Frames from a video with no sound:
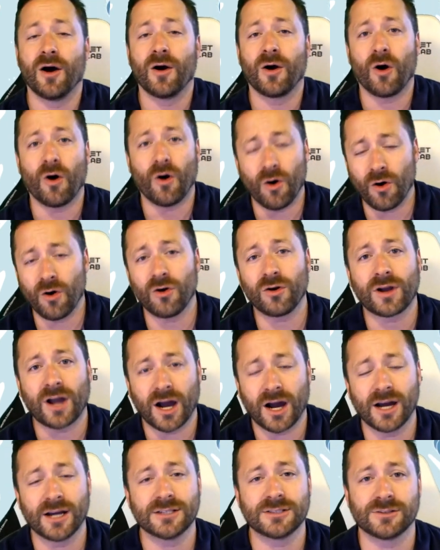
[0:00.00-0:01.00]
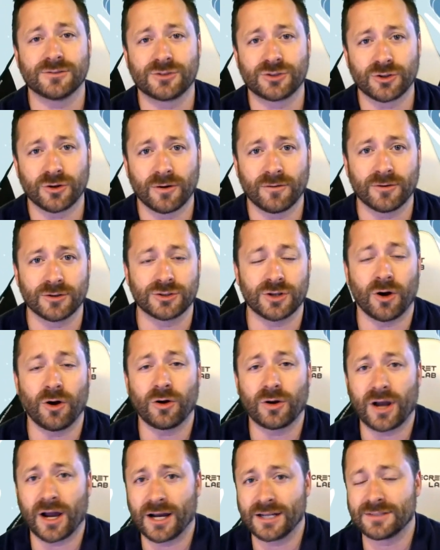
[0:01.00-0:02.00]
all kinds of servers, all
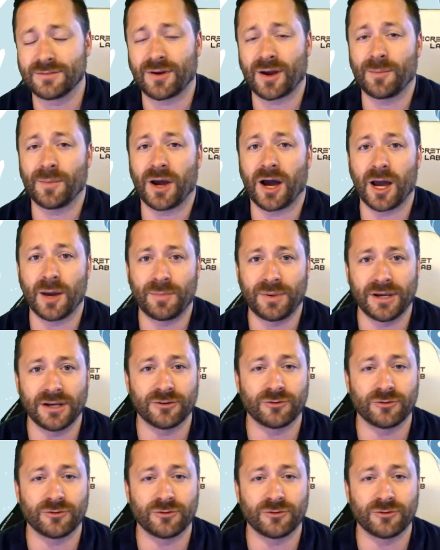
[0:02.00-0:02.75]
kinds of IP